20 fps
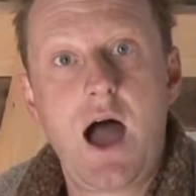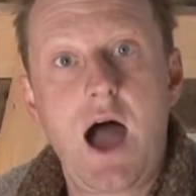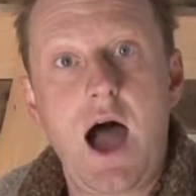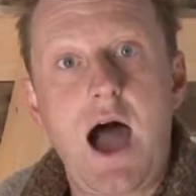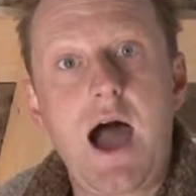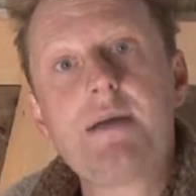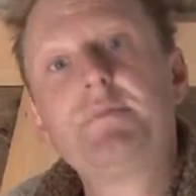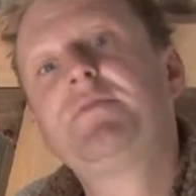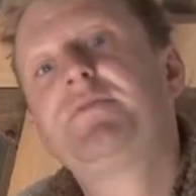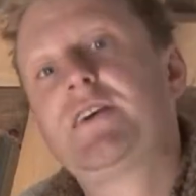
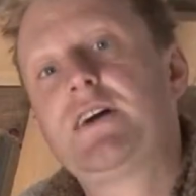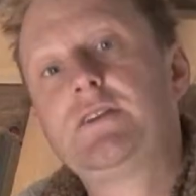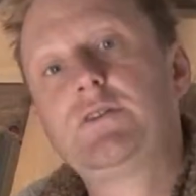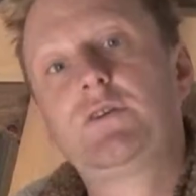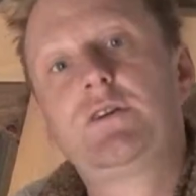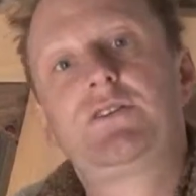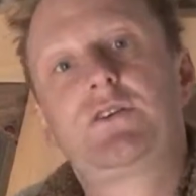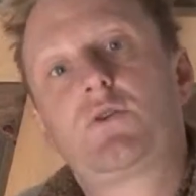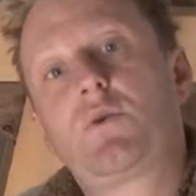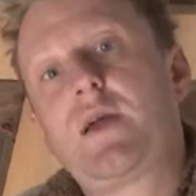I'm a vendor
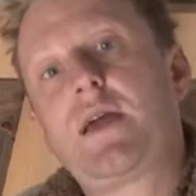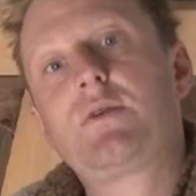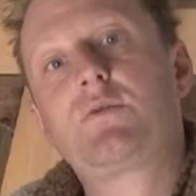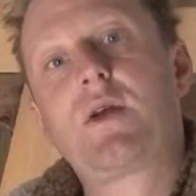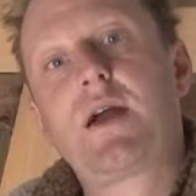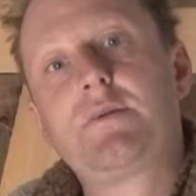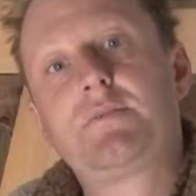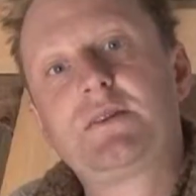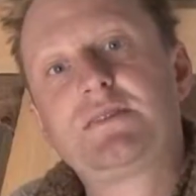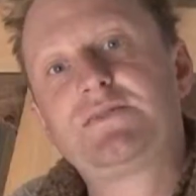at the Grand
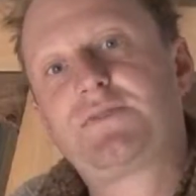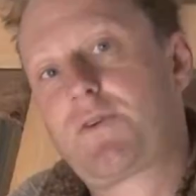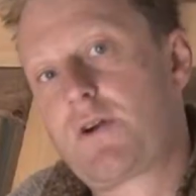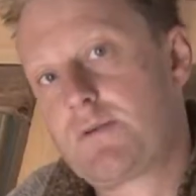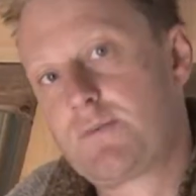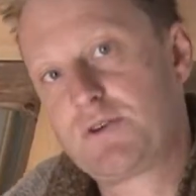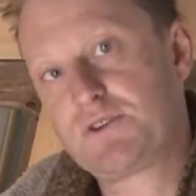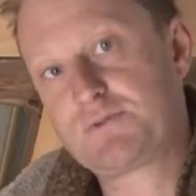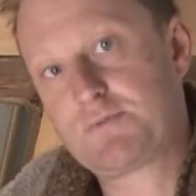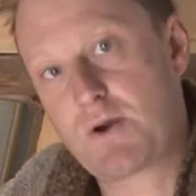Rapids
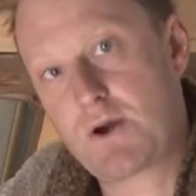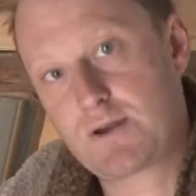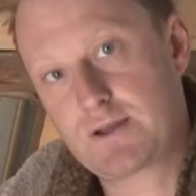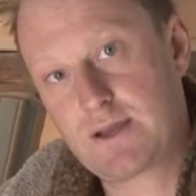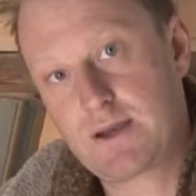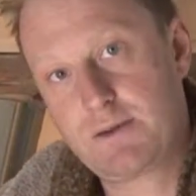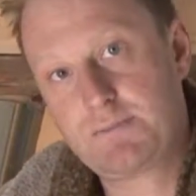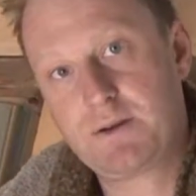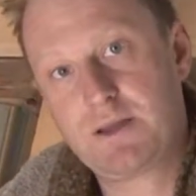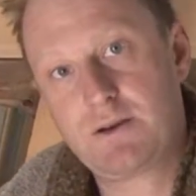Farmers Market
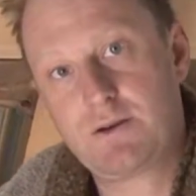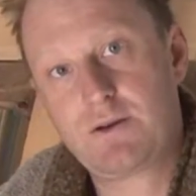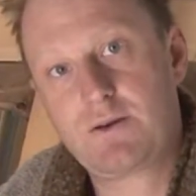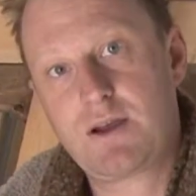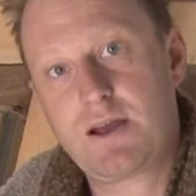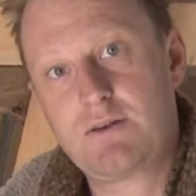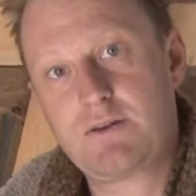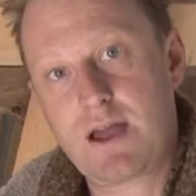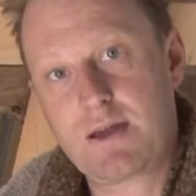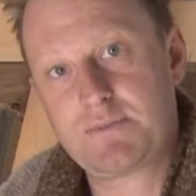up here in
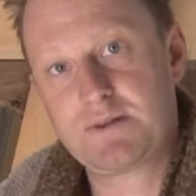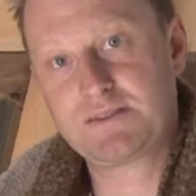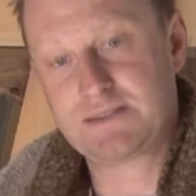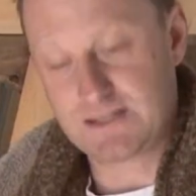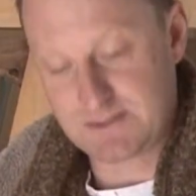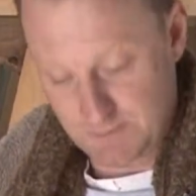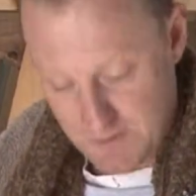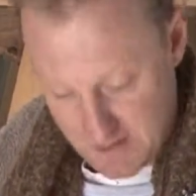Grand Rapids. That's